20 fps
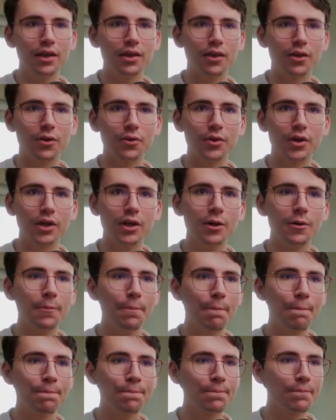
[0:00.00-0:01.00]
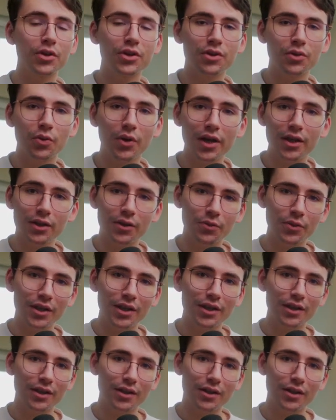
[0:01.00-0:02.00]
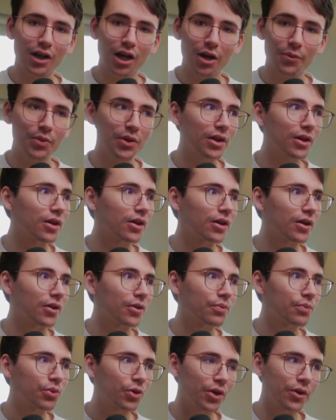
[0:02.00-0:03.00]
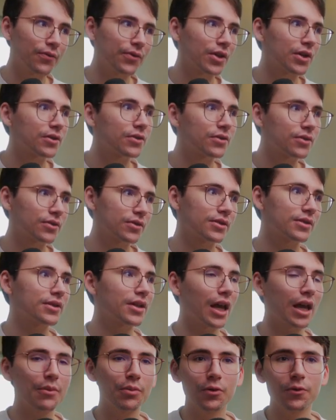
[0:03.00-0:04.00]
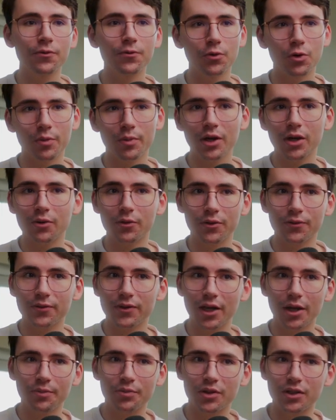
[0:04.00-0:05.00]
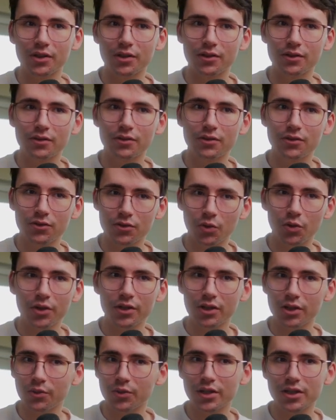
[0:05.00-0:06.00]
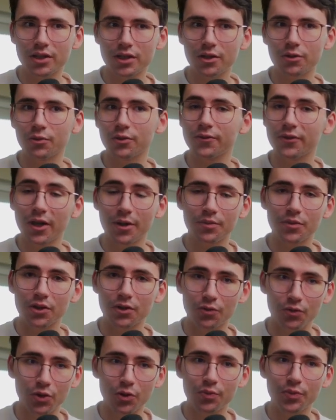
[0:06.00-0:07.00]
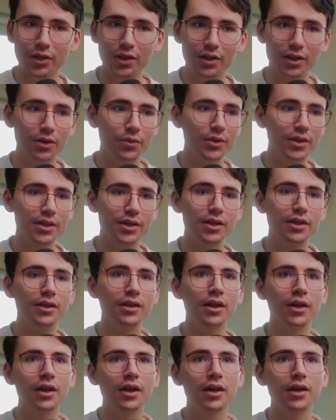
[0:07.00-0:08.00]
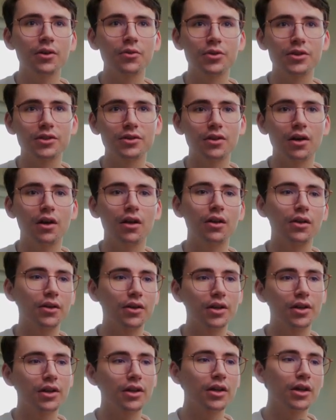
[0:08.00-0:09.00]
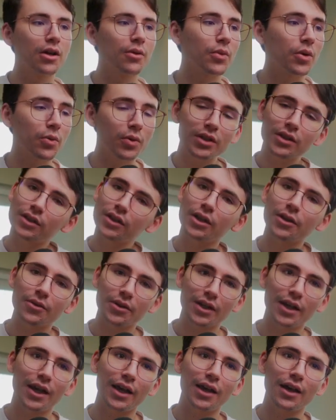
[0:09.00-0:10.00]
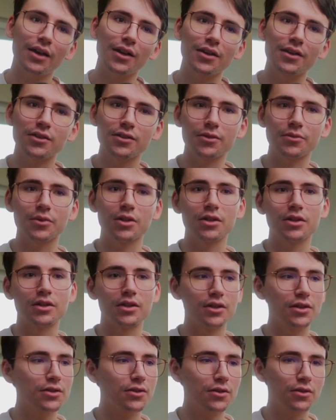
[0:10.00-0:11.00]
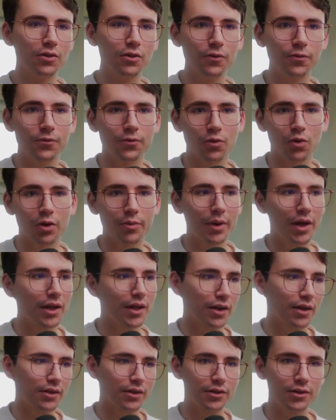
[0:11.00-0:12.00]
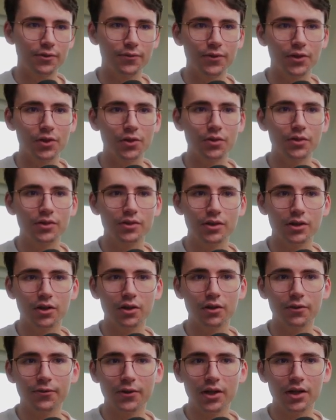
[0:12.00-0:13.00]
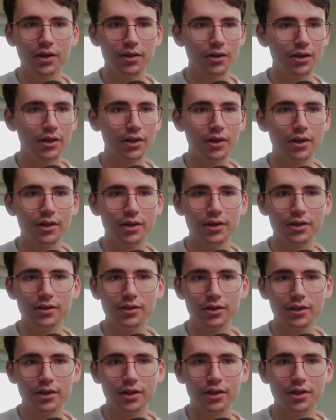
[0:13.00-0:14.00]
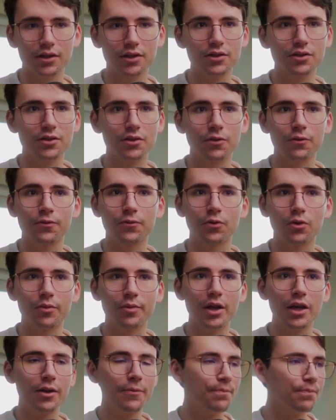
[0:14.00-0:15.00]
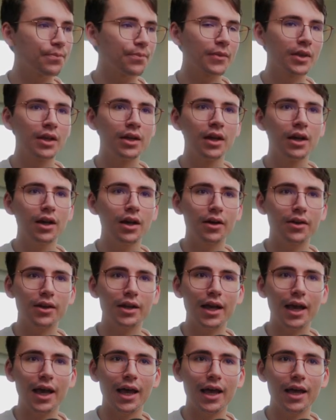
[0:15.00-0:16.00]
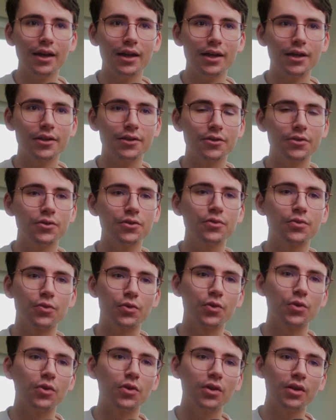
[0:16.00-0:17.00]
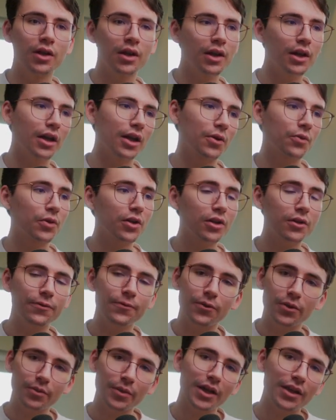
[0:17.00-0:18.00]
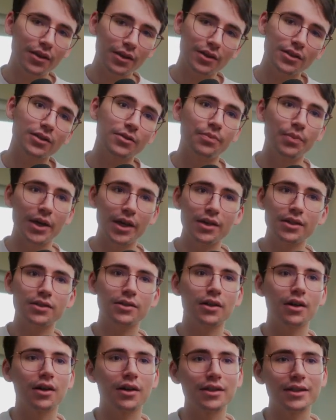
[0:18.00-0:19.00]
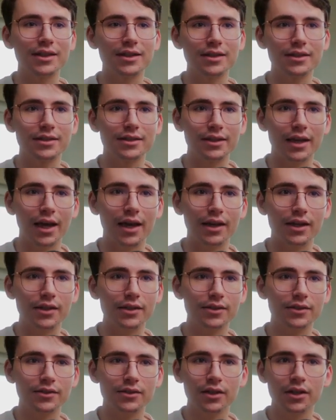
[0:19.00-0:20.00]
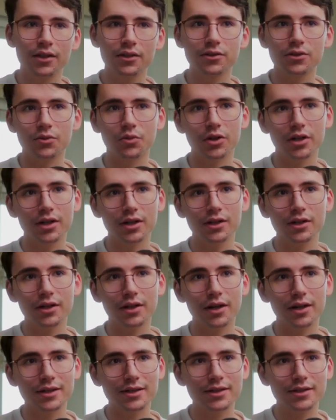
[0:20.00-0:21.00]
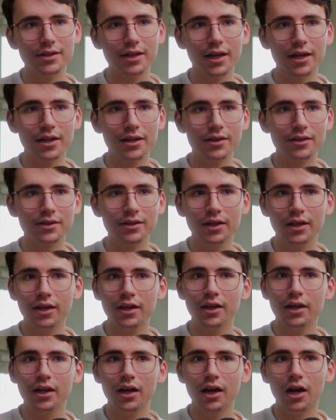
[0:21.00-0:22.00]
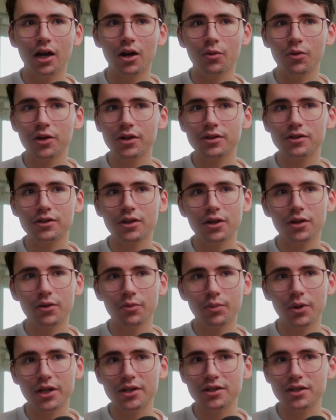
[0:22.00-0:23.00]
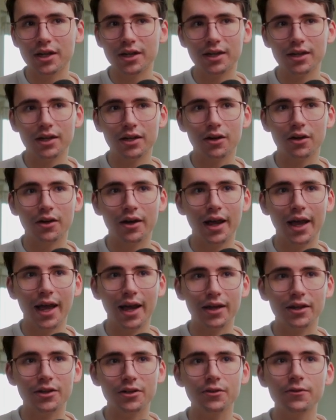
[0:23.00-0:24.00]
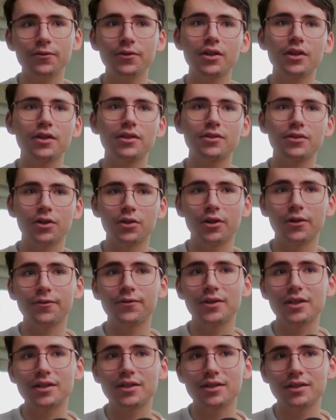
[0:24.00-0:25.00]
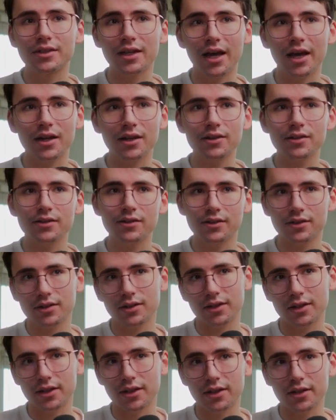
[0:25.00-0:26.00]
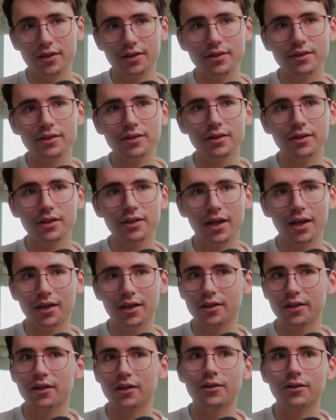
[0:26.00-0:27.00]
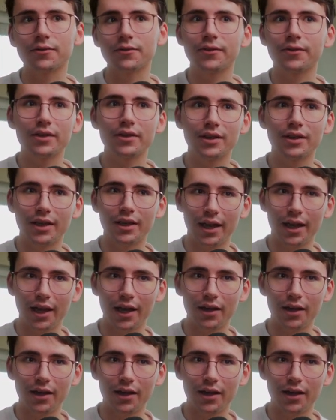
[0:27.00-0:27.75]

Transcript: There we go. With the way that we copied our previous table format, we've kept the sort that we did, we've kept the grouping that we did, which is all good. But one thing I'm going to add is some conditional formatting on this view. So if I click on this conditional format, I'm going to add a new rule, and we're going to format things based on the status. So we're going to click on status, We're going to start by checking our active. So if the status is any of the